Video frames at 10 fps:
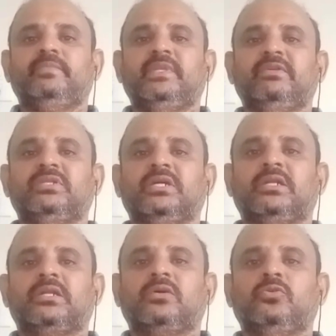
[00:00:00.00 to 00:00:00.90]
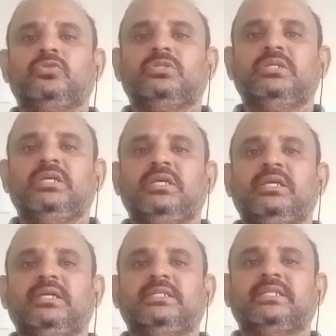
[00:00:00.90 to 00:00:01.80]
which undergoes
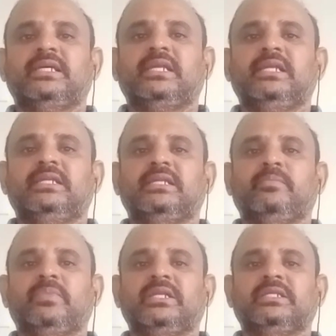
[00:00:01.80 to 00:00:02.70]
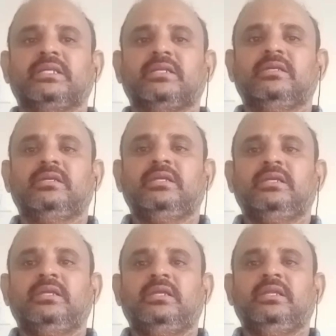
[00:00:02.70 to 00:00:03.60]
the cyclic temperature.
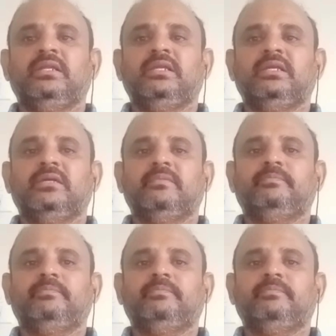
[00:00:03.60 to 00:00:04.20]
In